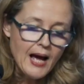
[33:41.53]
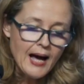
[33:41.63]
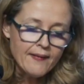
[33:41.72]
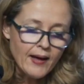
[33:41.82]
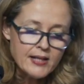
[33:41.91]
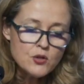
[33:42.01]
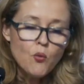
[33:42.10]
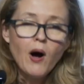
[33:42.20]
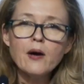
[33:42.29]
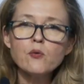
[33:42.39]
And that is
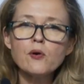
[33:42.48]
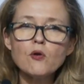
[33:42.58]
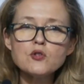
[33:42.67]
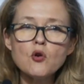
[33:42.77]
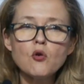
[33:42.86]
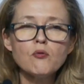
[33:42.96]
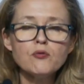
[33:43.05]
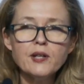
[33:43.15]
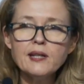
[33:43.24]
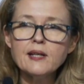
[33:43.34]
why we're also
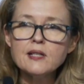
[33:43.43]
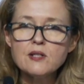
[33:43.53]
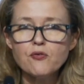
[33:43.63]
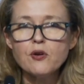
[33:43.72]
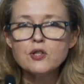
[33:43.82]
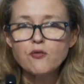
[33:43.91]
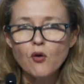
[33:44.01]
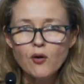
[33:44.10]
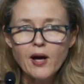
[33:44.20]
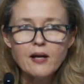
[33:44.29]
convening different
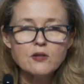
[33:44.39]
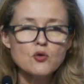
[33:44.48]
fora